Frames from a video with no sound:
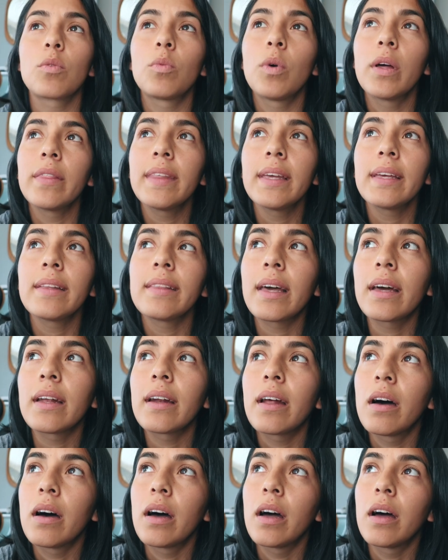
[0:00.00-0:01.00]
So one thing
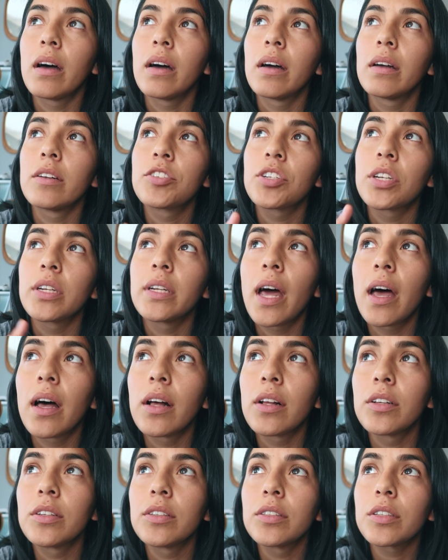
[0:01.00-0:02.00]
that
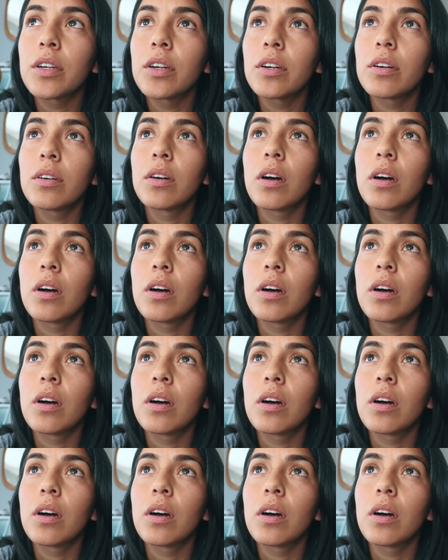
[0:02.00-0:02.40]
Jenell